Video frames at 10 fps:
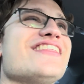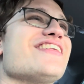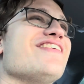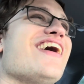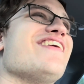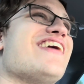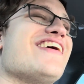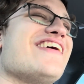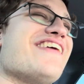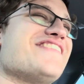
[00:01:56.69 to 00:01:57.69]
the
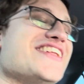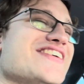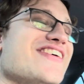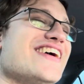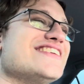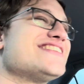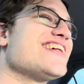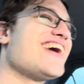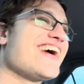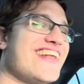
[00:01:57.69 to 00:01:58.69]
Wildwater Rapids green
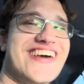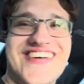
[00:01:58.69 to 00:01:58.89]
slide